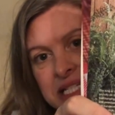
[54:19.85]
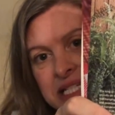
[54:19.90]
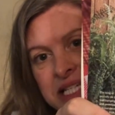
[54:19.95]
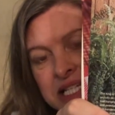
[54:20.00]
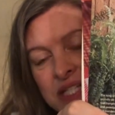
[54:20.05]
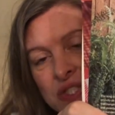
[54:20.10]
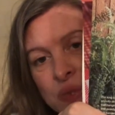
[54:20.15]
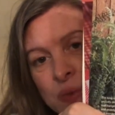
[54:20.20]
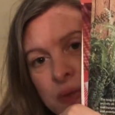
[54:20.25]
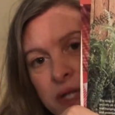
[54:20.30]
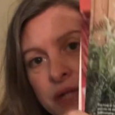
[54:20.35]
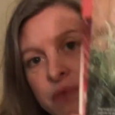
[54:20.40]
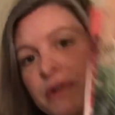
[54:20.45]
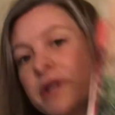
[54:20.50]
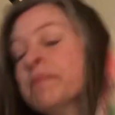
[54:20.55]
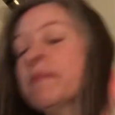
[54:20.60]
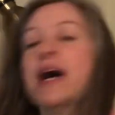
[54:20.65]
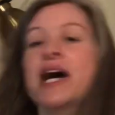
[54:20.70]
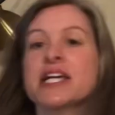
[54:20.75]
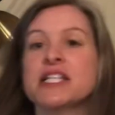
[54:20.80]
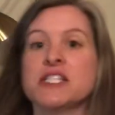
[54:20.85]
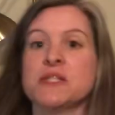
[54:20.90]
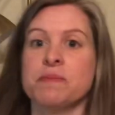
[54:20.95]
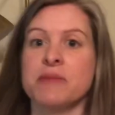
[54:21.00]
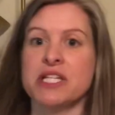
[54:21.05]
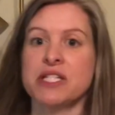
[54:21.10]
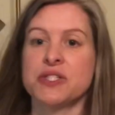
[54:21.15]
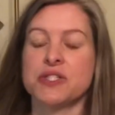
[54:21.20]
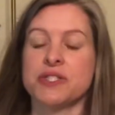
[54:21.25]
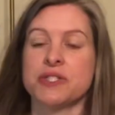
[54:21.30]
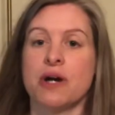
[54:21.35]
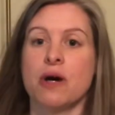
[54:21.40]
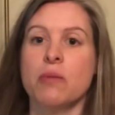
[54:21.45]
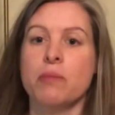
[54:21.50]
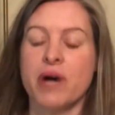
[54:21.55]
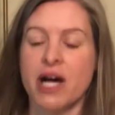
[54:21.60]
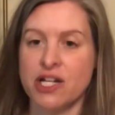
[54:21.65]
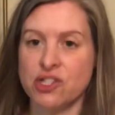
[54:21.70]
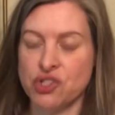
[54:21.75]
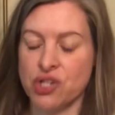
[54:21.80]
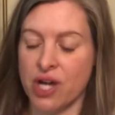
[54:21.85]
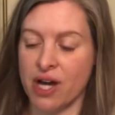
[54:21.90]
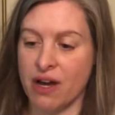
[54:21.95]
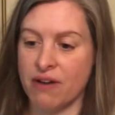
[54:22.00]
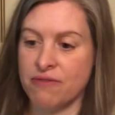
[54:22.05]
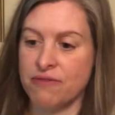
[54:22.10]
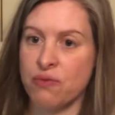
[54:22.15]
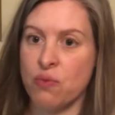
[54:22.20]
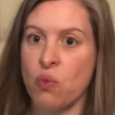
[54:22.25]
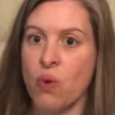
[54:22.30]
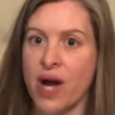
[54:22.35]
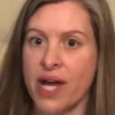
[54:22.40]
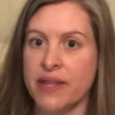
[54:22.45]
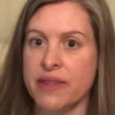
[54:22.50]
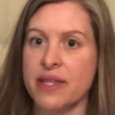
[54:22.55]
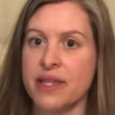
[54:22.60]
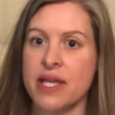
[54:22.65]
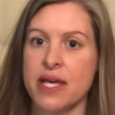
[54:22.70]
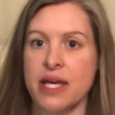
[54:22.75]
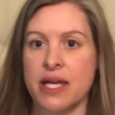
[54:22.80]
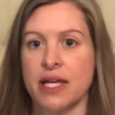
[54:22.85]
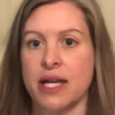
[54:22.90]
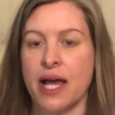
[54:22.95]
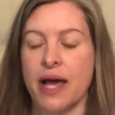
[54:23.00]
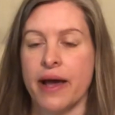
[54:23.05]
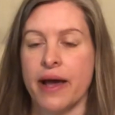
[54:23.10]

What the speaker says: this one reminds me so much of one that